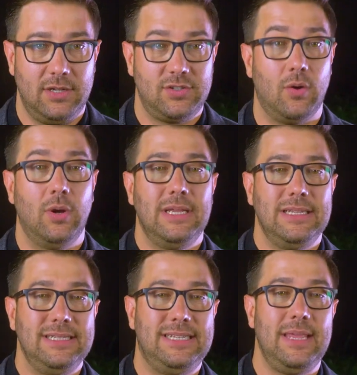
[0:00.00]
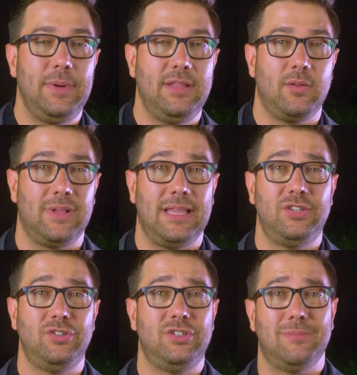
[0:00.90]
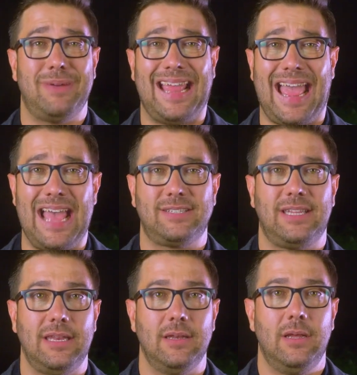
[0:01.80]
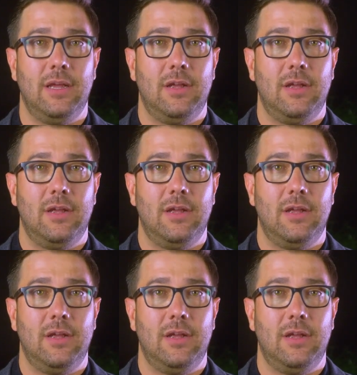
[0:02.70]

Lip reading: So deepening the relationship by asking